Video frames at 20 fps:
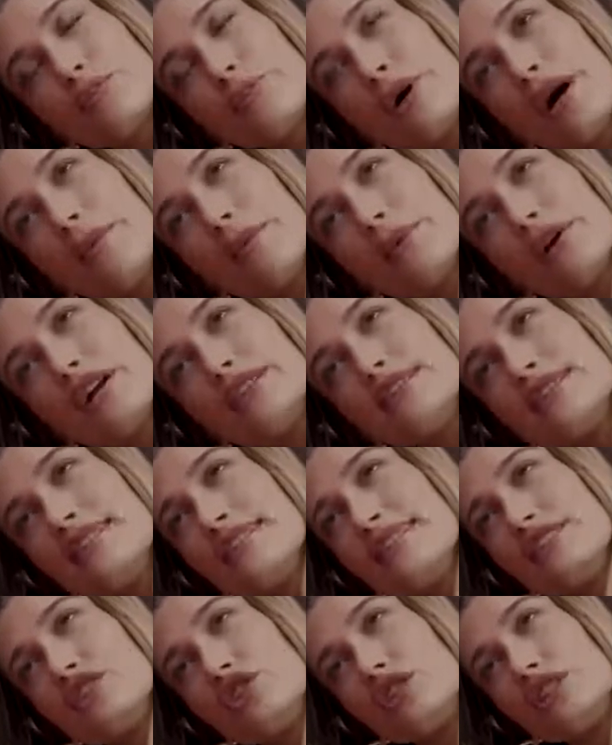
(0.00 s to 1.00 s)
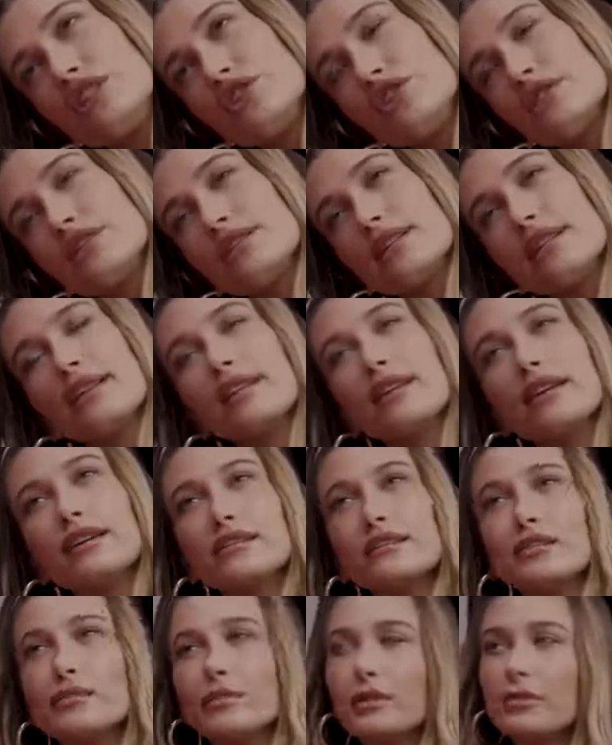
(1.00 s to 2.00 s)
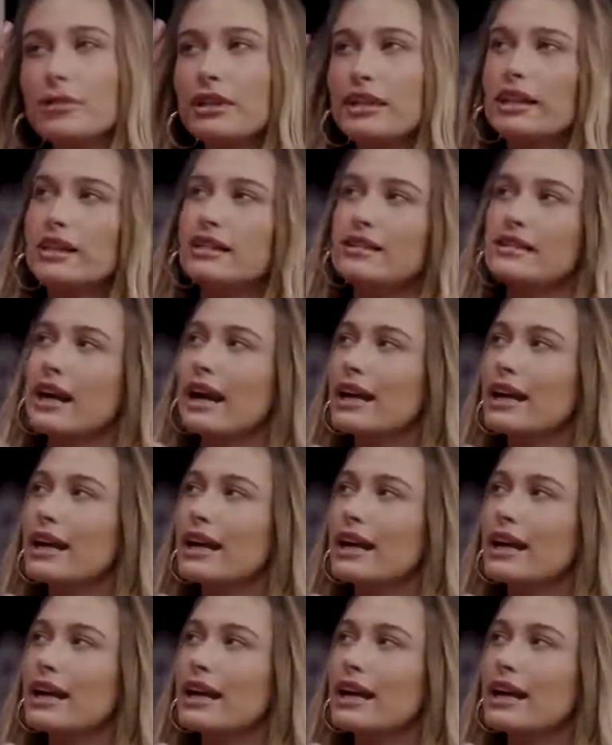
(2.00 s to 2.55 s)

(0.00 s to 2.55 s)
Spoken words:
paparazzi is such an interesting thing to me because